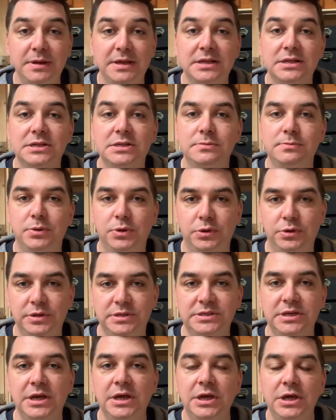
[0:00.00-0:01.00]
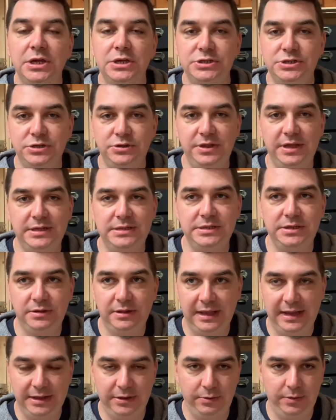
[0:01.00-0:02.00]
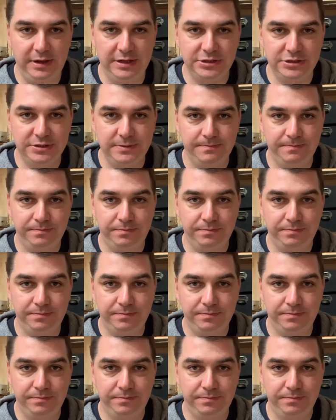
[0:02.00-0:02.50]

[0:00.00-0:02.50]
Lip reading: exposed to this new language.